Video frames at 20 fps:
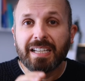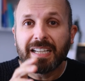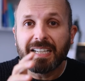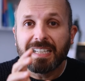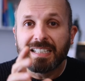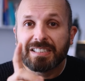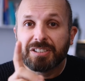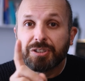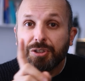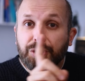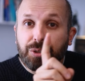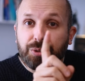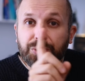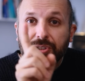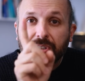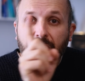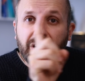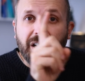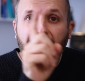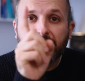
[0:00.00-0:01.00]
is
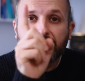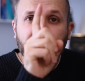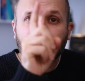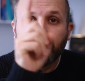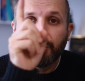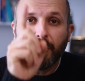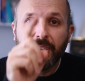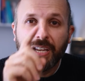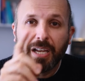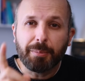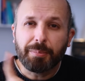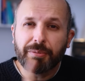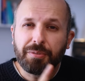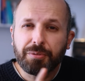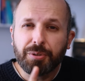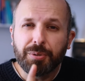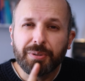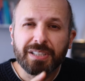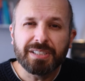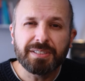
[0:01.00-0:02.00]
neutralized on the way up
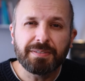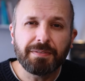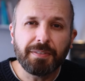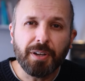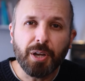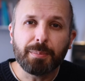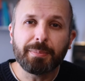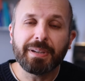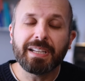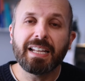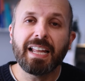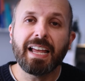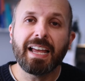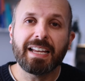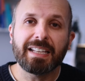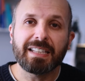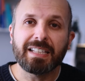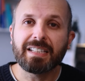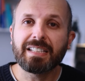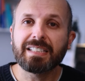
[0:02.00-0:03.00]
through this foamy
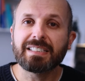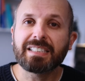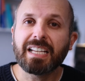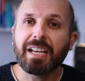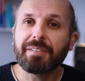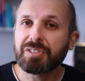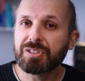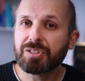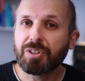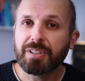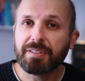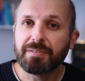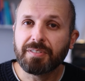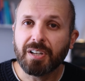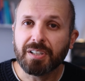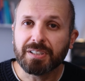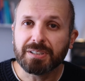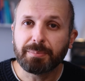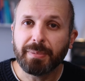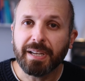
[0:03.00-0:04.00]
layer that this Gaviscon
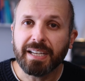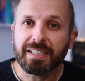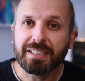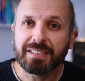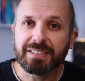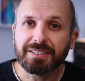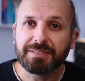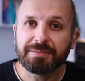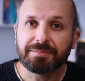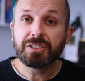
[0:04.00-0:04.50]
Advance makes.